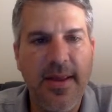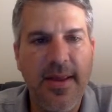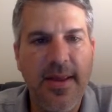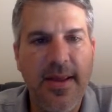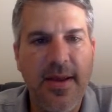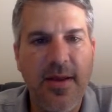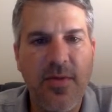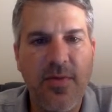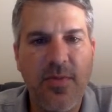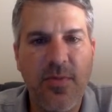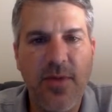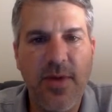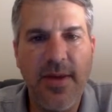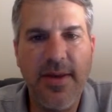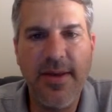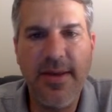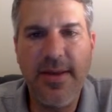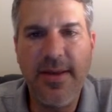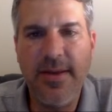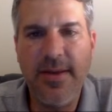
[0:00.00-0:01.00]
Here's
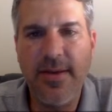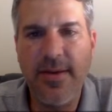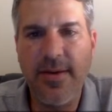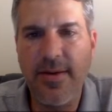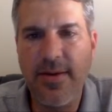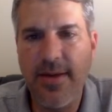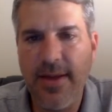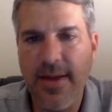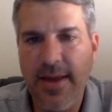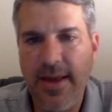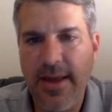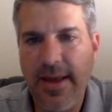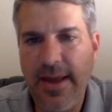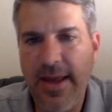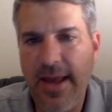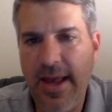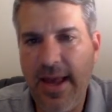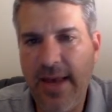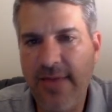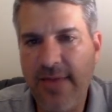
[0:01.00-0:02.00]
one here,
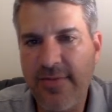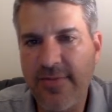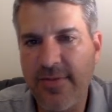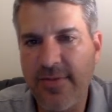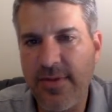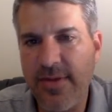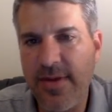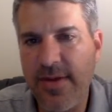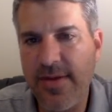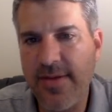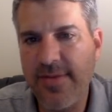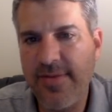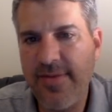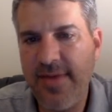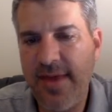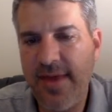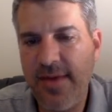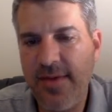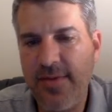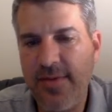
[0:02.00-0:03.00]
extra long
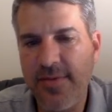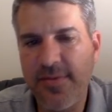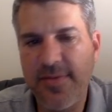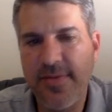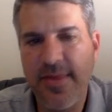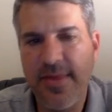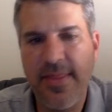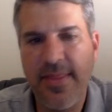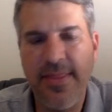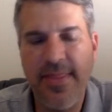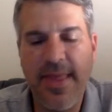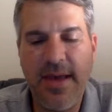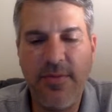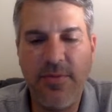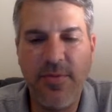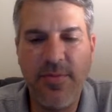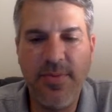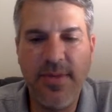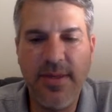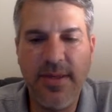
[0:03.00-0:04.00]
tails. That
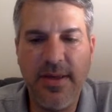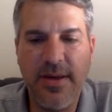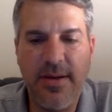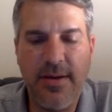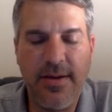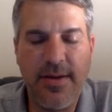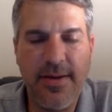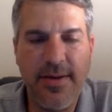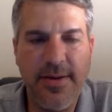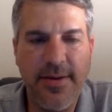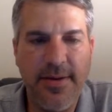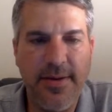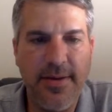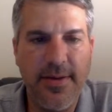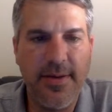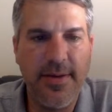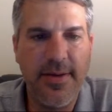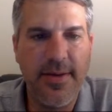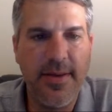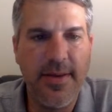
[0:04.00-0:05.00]
will be on
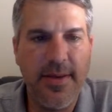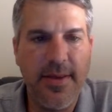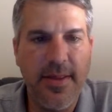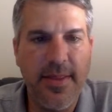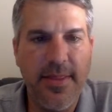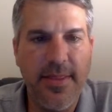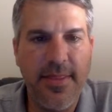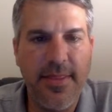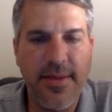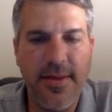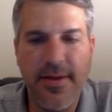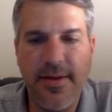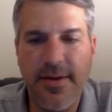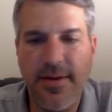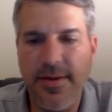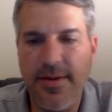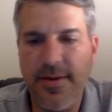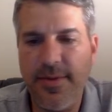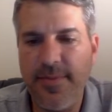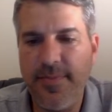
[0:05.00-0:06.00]

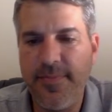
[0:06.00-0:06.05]
the